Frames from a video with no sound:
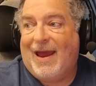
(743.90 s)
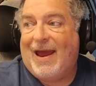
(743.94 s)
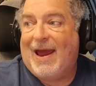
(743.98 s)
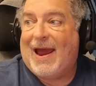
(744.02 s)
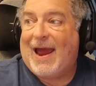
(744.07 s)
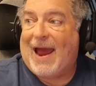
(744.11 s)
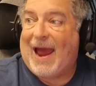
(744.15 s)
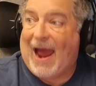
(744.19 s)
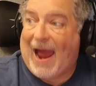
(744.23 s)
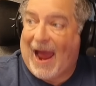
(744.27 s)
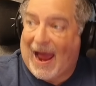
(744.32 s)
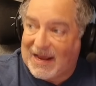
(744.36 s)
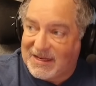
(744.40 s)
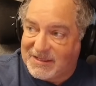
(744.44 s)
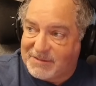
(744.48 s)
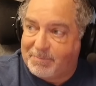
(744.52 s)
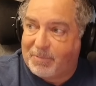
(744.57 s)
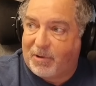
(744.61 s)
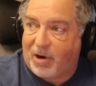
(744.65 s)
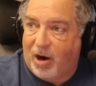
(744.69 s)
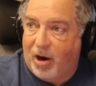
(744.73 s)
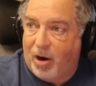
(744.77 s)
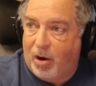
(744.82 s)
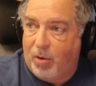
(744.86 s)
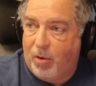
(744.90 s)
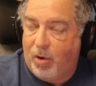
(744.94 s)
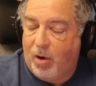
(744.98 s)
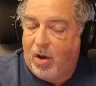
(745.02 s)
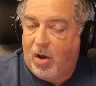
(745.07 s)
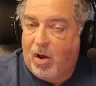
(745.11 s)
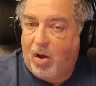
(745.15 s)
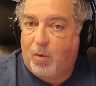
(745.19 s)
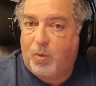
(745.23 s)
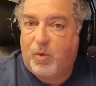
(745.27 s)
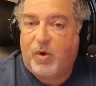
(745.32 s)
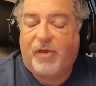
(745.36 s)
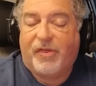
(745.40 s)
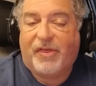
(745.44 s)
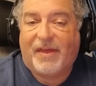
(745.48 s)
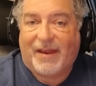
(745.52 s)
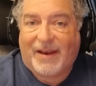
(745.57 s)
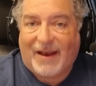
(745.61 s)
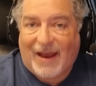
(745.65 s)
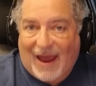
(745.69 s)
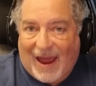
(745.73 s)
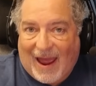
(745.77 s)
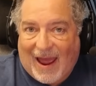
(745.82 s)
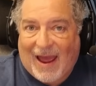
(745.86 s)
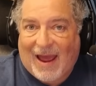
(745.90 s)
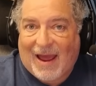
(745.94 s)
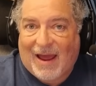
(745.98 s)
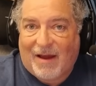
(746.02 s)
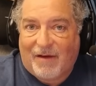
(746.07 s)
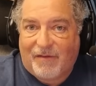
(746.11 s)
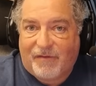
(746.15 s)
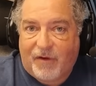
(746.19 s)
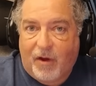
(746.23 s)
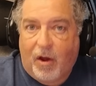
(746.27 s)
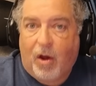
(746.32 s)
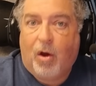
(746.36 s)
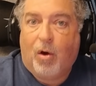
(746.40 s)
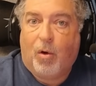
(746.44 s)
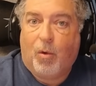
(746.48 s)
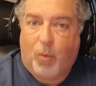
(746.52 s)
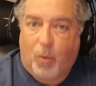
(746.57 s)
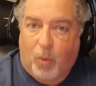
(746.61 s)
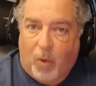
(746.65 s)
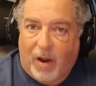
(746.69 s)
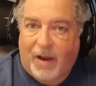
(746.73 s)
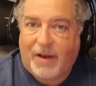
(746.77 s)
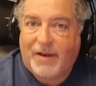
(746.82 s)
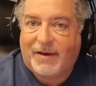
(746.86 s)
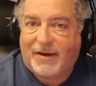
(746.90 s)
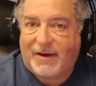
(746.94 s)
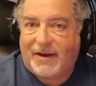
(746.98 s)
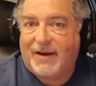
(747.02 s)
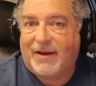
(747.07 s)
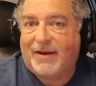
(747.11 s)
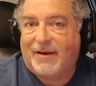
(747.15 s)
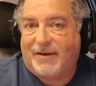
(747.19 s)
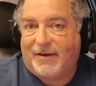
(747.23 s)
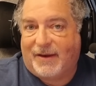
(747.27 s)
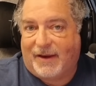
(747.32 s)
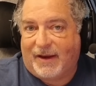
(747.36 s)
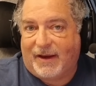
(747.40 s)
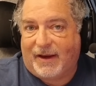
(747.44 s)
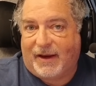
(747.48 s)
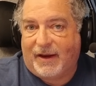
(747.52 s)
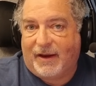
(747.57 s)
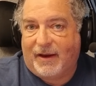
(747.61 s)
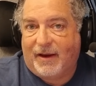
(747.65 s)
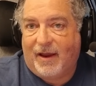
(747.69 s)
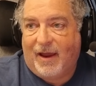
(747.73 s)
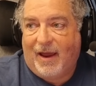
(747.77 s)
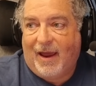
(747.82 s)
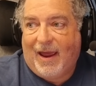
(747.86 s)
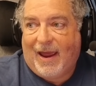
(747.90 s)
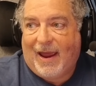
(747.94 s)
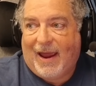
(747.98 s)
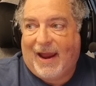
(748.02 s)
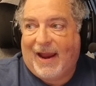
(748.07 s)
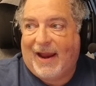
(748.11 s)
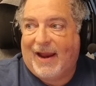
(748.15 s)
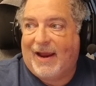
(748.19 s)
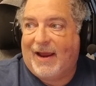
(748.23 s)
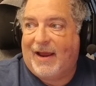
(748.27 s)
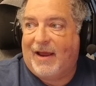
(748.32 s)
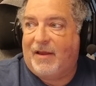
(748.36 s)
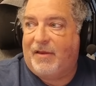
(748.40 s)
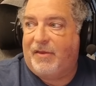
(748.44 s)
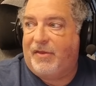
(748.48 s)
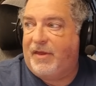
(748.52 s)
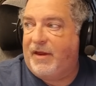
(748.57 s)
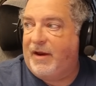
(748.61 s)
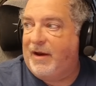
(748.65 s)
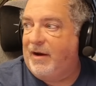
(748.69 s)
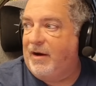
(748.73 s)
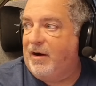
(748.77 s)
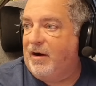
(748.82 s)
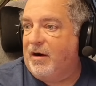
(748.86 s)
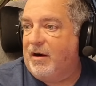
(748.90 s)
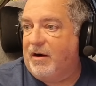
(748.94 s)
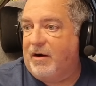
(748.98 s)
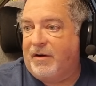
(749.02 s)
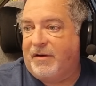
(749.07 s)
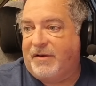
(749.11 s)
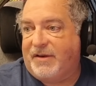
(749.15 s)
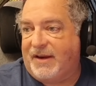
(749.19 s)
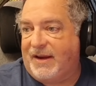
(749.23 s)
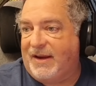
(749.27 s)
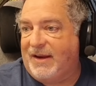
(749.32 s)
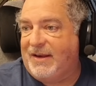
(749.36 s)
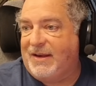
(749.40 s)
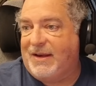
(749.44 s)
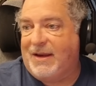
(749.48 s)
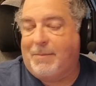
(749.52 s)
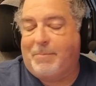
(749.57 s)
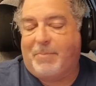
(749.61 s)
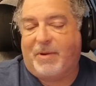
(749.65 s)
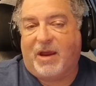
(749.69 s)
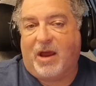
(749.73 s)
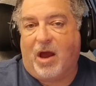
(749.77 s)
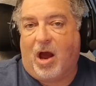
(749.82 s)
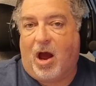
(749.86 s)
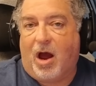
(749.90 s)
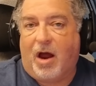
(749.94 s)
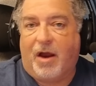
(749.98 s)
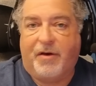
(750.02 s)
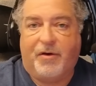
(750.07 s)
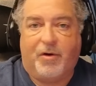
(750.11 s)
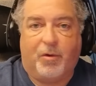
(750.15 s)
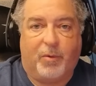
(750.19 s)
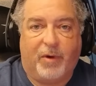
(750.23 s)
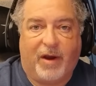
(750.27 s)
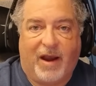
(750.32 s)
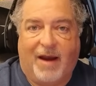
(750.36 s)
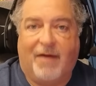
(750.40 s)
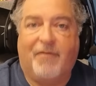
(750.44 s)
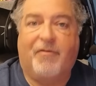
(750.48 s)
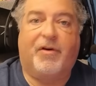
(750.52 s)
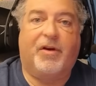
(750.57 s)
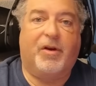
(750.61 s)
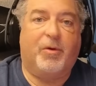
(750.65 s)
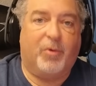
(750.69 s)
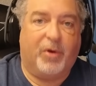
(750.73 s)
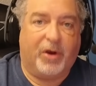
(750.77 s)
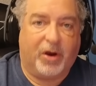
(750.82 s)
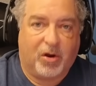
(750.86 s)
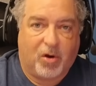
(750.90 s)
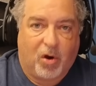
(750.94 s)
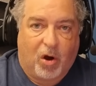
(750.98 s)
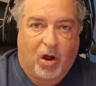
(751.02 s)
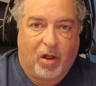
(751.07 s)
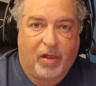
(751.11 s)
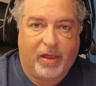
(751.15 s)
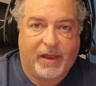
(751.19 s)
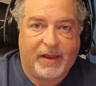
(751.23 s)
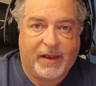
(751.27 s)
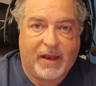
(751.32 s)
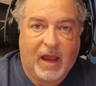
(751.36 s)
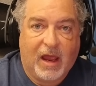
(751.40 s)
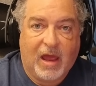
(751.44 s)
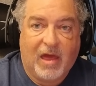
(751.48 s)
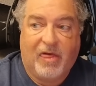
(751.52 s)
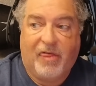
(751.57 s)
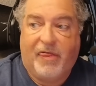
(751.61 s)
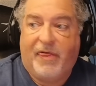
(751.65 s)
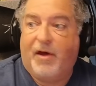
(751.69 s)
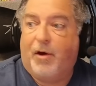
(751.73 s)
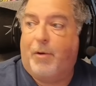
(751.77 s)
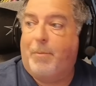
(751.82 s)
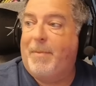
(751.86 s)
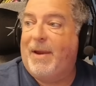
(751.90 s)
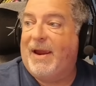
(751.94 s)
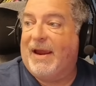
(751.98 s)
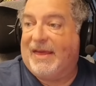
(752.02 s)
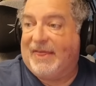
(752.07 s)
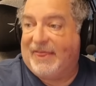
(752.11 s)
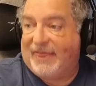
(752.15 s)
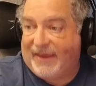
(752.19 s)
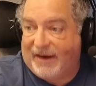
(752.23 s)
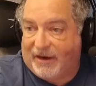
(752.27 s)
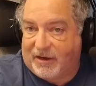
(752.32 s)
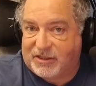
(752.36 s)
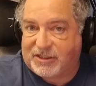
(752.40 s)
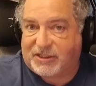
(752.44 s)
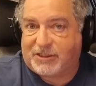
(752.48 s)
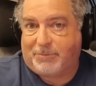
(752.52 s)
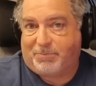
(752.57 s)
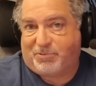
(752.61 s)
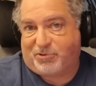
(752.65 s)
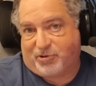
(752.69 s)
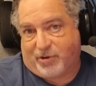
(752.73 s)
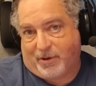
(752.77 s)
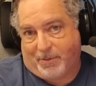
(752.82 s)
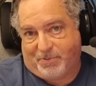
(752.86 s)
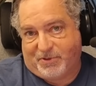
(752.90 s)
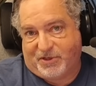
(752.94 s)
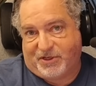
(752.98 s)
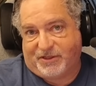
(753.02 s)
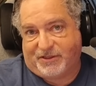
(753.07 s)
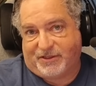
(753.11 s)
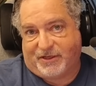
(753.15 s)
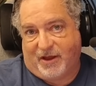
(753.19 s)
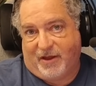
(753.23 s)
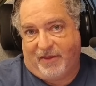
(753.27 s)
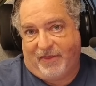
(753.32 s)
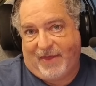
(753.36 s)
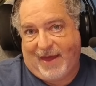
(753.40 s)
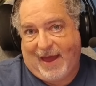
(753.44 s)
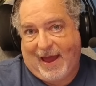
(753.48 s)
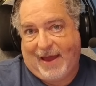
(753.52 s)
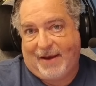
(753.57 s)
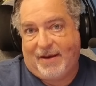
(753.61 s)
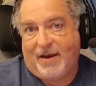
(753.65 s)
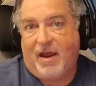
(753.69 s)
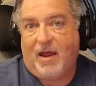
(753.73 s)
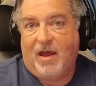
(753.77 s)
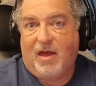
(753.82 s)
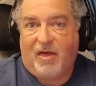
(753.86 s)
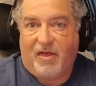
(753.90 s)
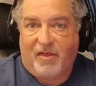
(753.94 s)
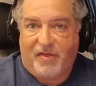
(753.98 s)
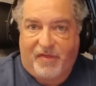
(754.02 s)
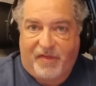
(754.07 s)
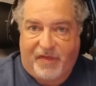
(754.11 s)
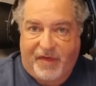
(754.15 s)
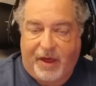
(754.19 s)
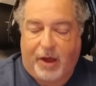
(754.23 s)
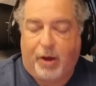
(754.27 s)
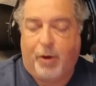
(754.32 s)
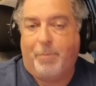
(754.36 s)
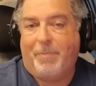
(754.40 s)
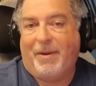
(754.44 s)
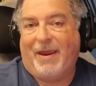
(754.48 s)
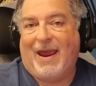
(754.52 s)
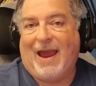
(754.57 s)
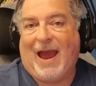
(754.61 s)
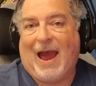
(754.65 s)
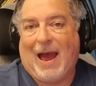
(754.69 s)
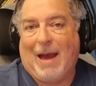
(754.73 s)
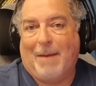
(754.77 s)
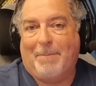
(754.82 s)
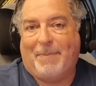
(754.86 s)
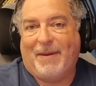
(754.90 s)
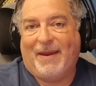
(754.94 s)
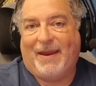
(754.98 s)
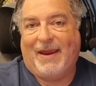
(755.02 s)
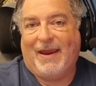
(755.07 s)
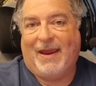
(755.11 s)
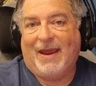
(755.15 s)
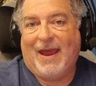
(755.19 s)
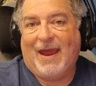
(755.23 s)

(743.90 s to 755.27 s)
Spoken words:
Hasbro will then have one D&D and their D&D Beyond, or whatever you want to call it. They'll make their subscriptions on that. They'll be happy.